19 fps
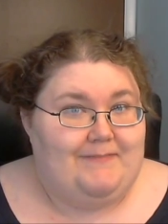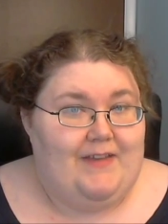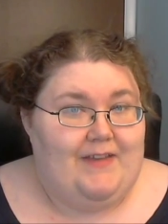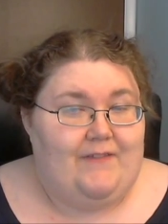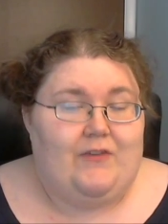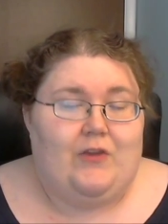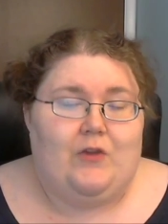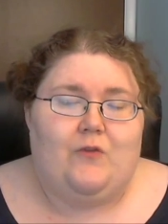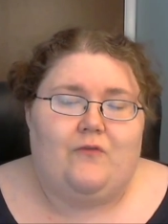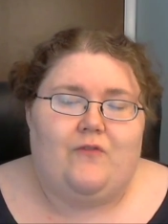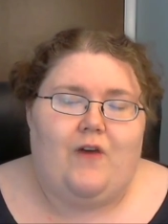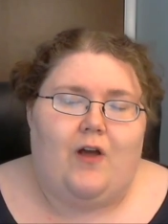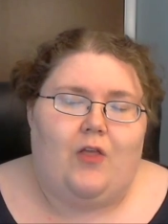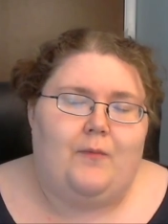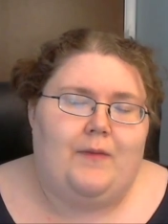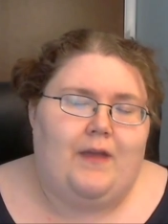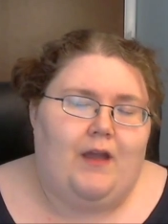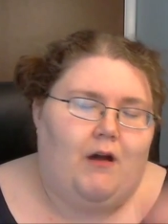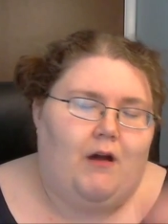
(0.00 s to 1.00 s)
If you
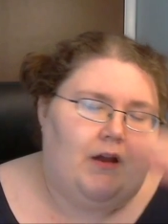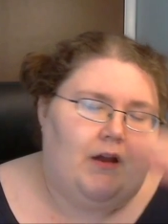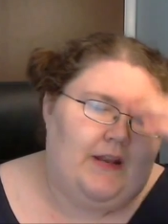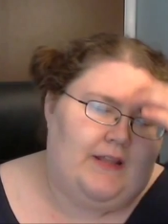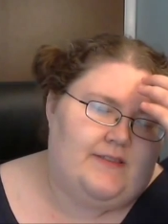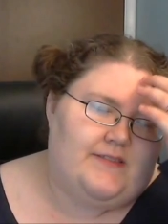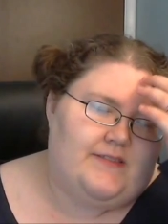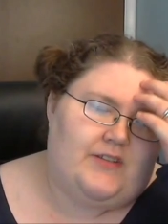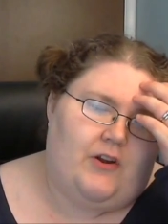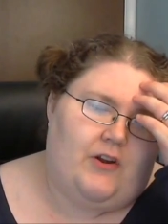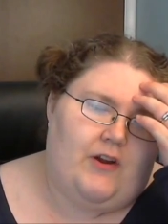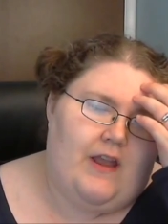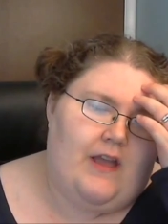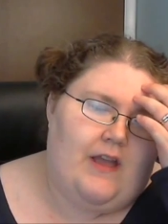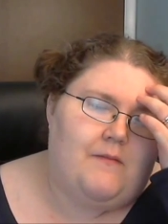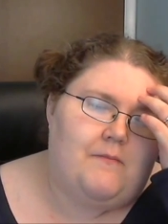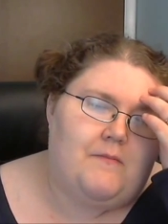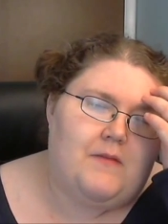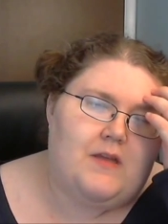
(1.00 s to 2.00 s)
follow me on
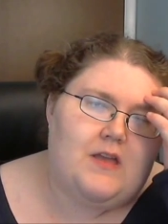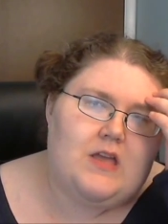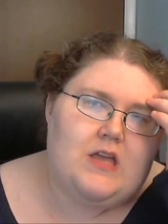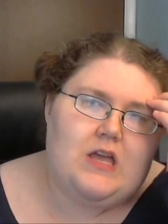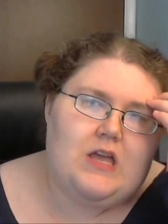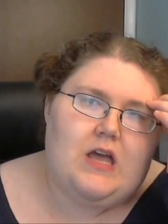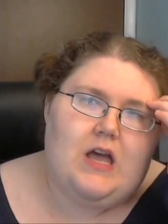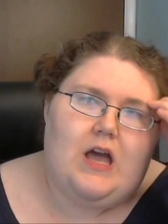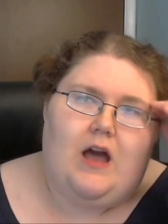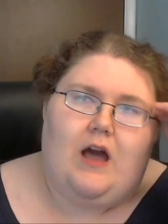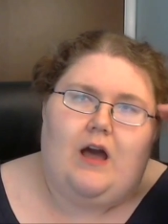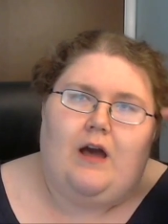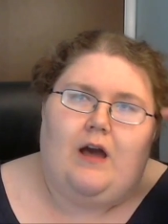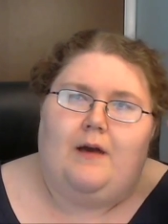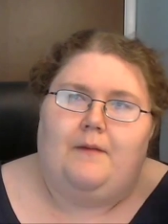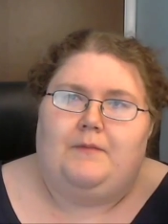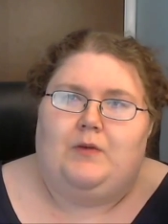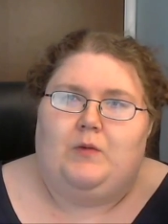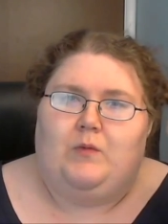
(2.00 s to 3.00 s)
Instagram,
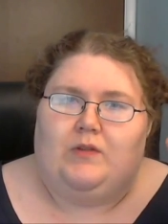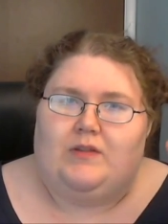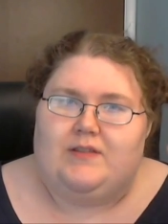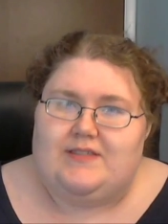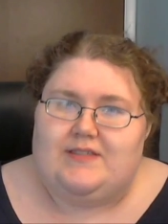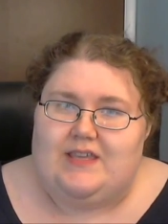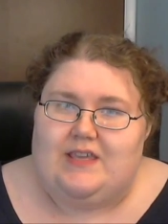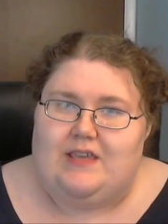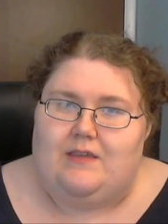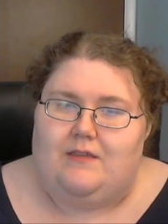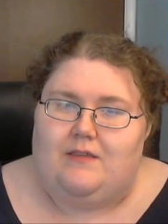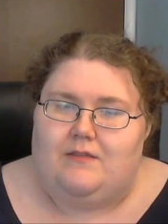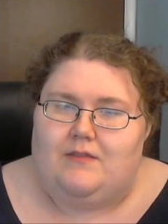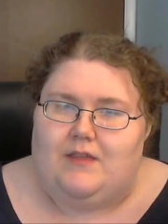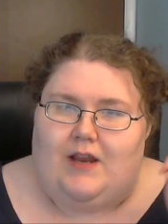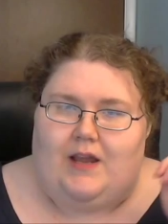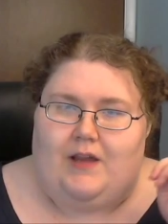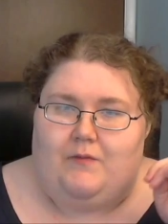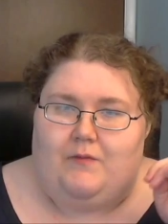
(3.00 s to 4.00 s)
you will see
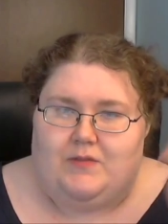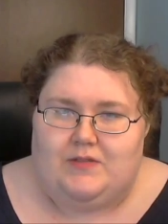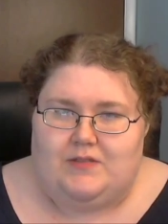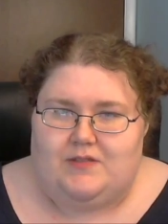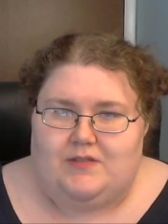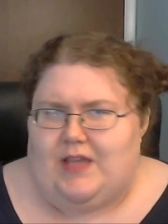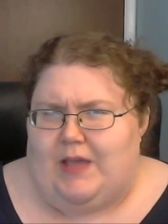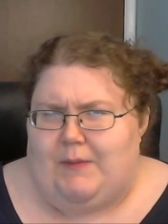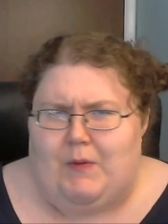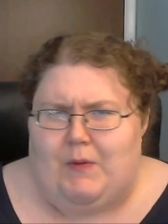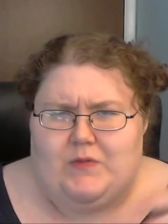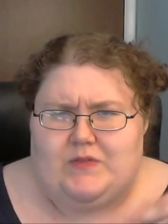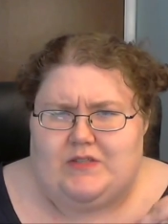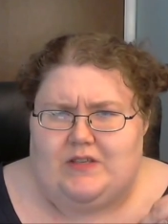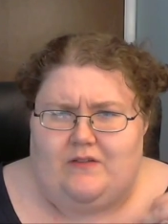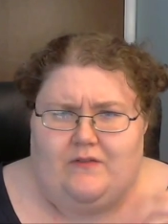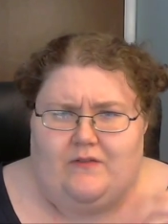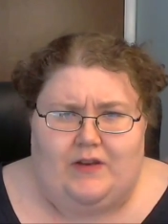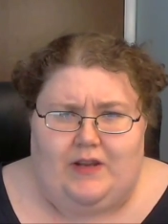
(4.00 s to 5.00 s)
that I
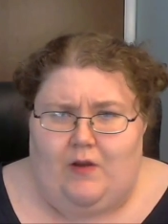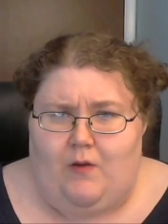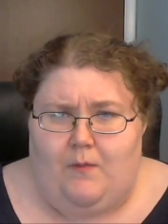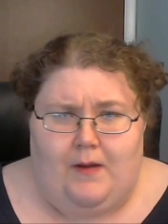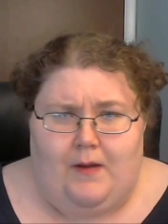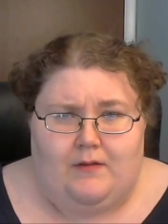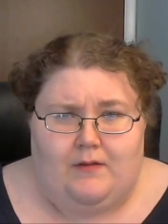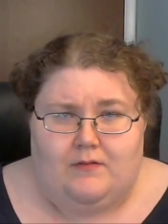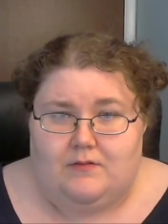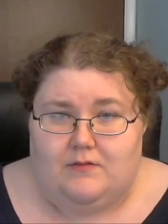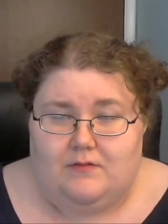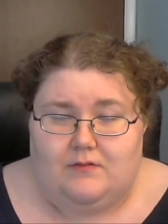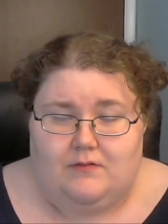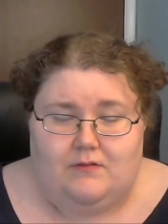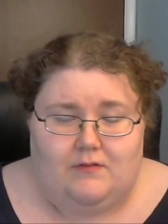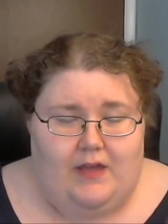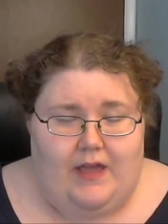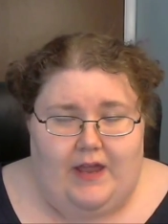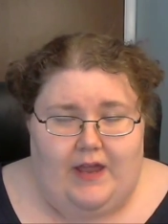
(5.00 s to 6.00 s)
posted a video about
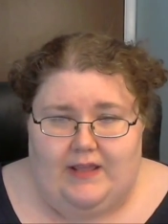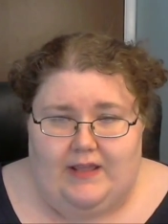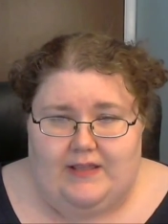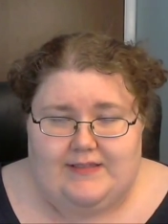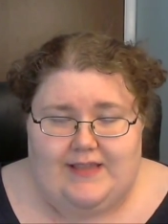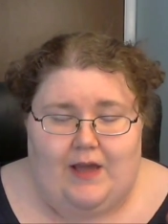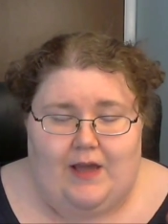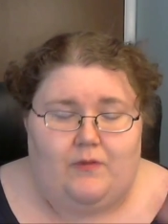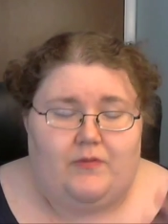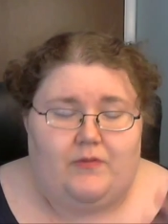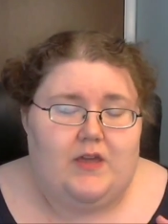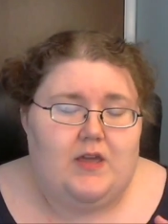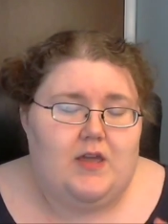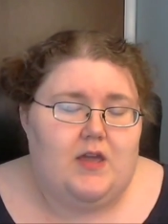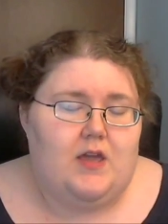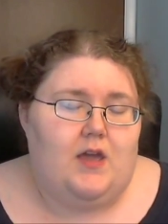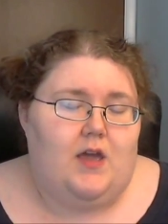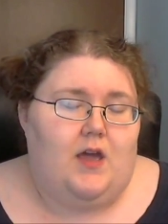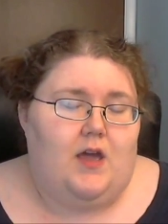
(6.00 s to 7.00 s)
heading south.
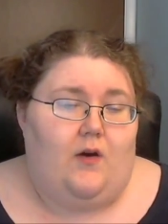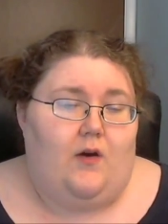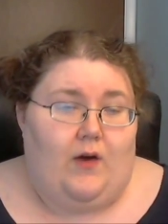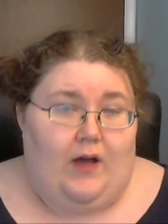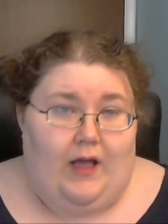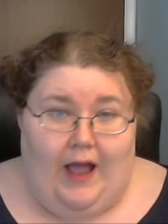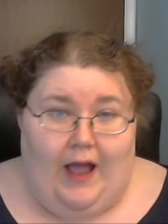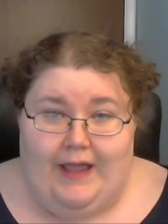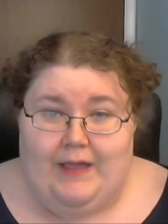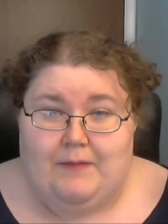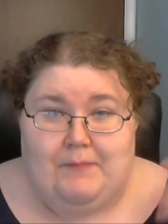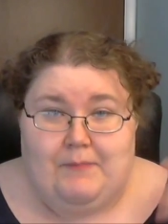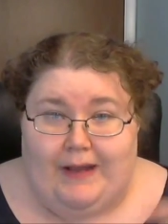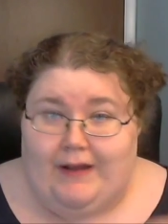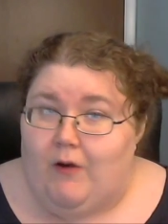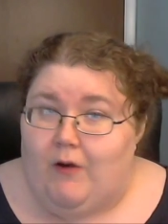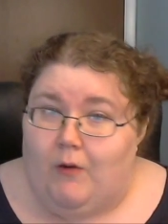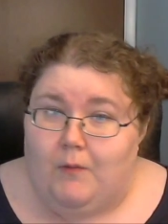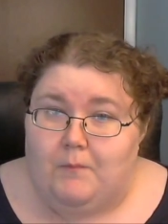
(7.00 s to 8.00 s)
Well, I am
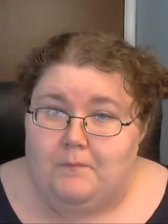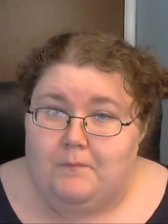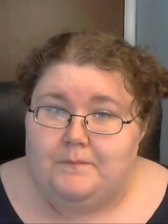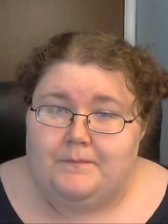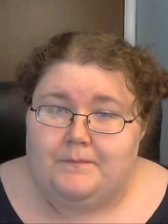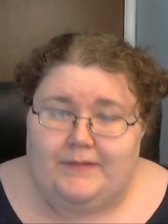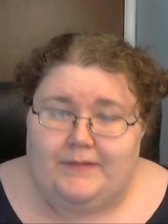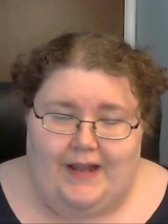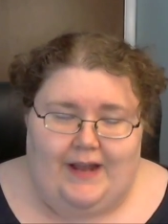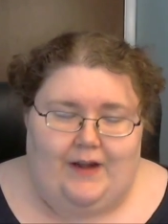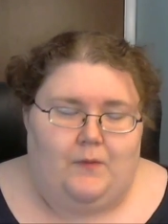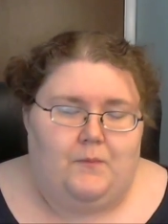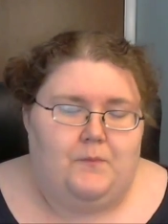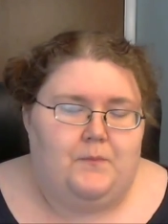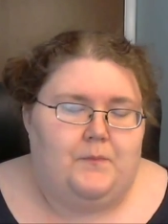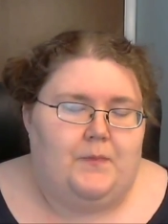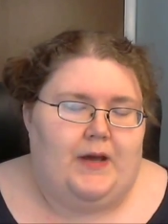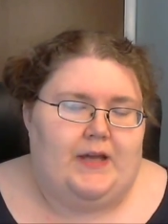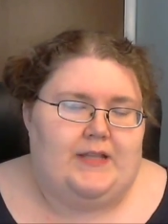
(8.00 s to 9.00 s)
back home
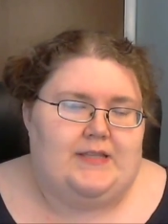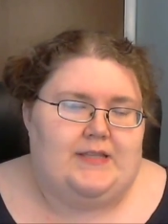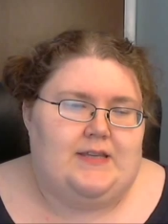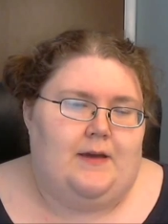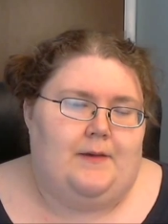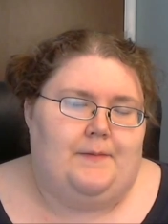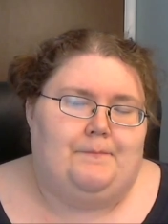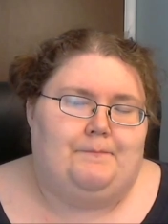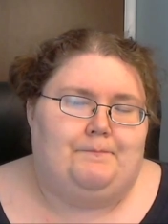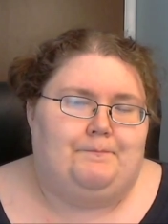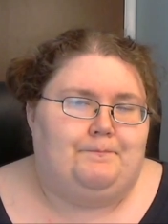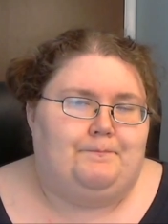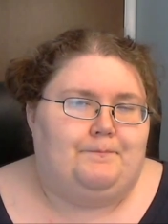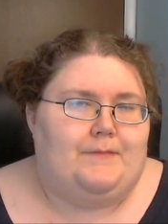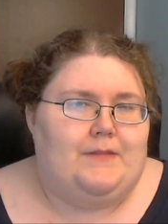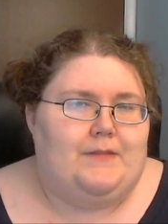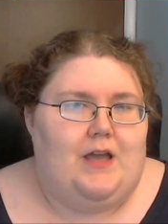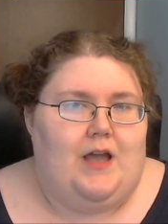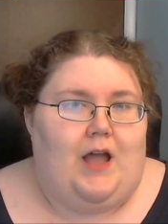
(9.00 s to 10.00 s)
now, but
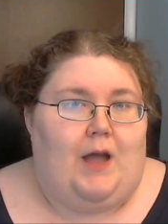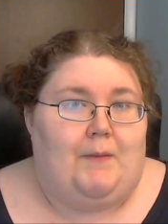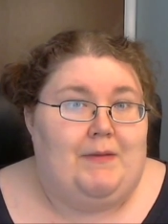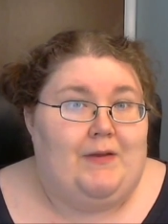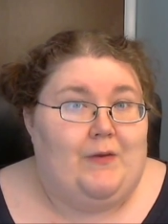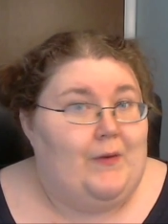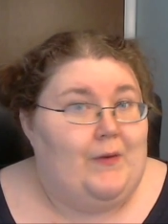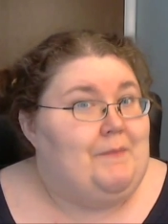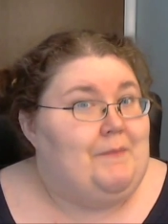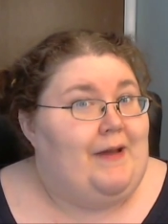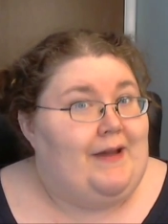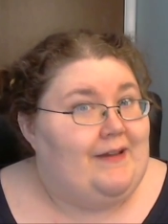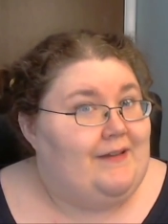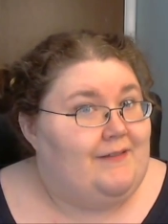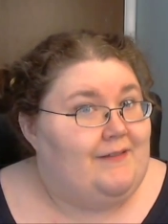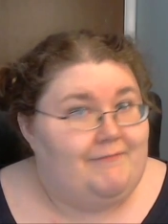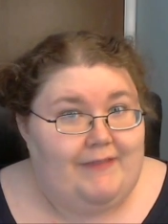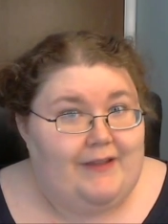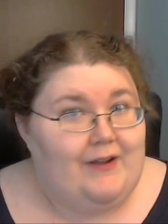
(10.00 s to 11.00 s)
I'll be going
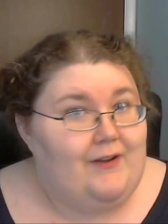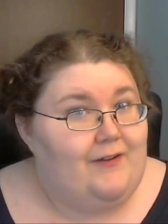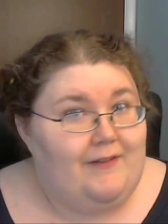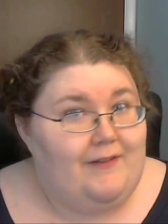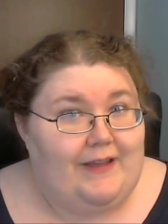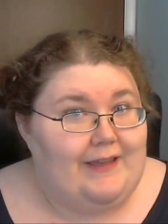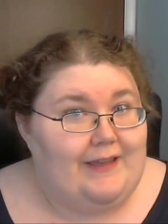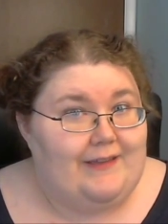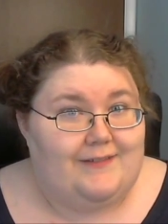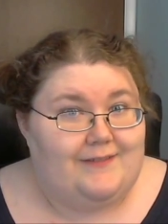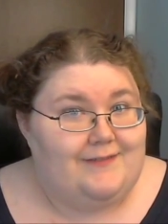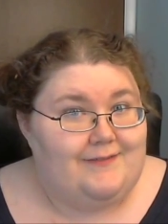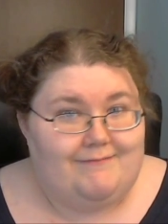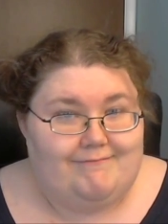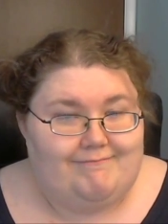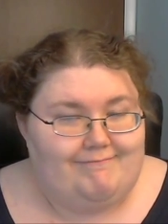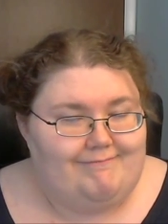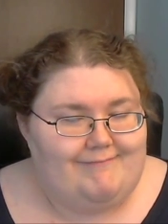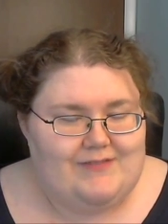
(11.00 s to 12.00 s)
back there
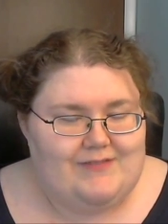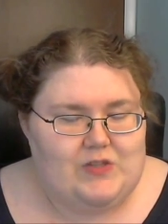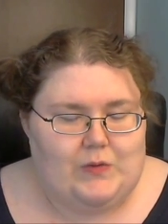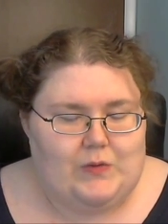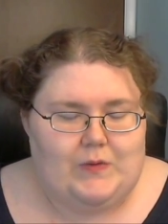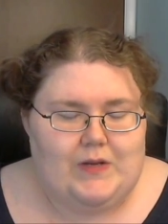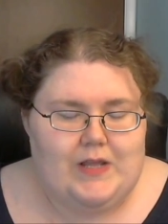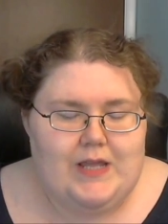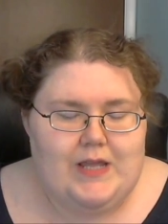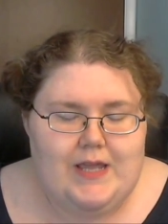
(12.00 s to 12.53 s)
again soon.